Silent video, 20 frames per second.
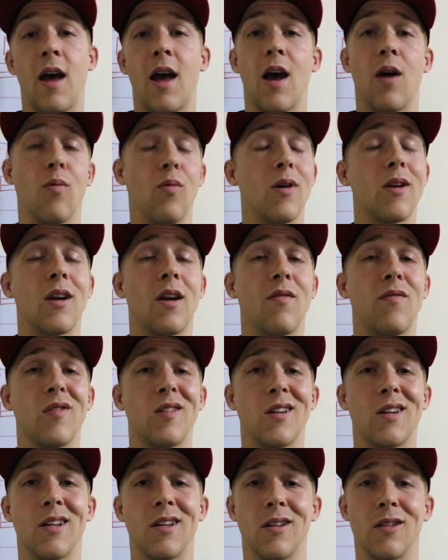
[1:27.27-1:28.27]
at
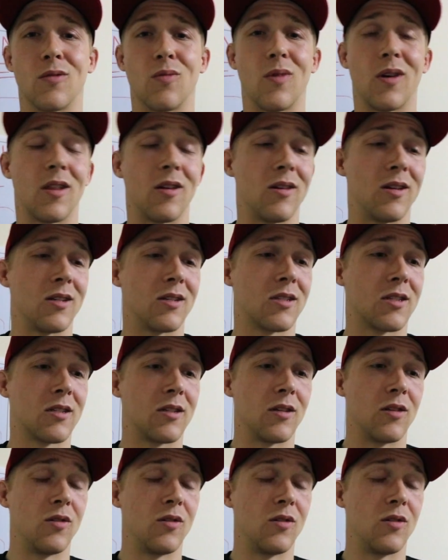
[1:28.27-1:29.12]
whatever it is, whether it's,